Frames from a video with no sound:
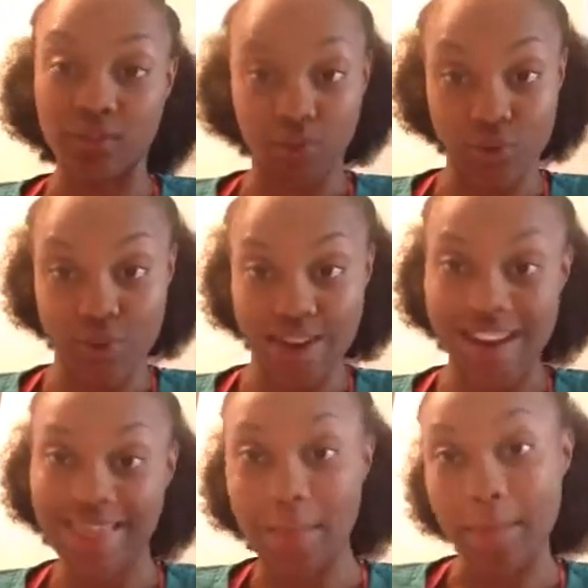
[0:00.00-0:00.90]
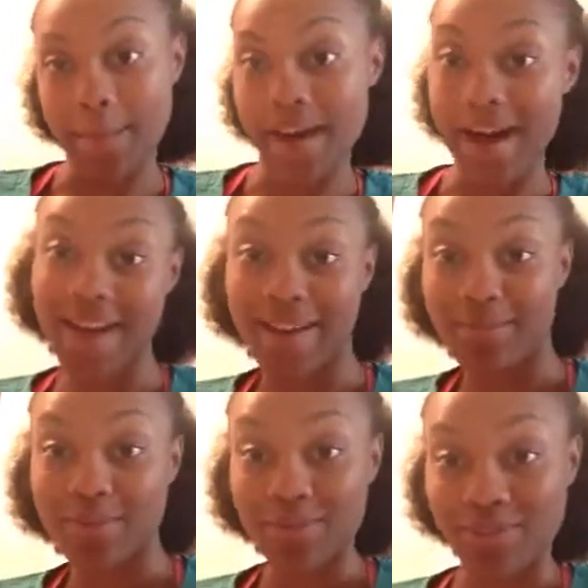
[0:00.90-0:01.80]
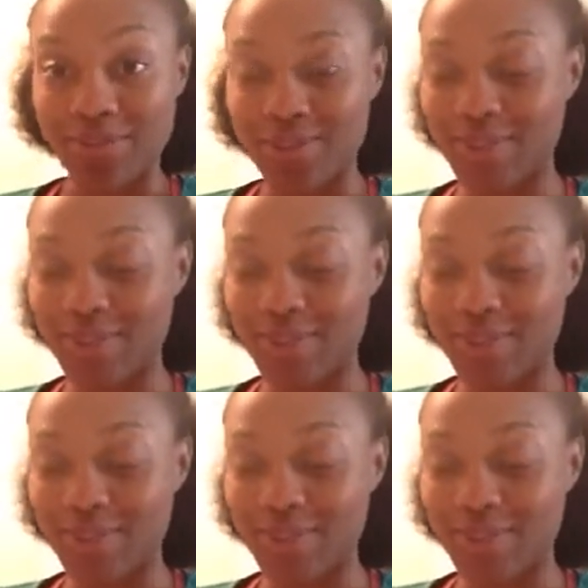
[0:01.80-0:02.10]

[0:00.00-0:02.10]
story in the Bible,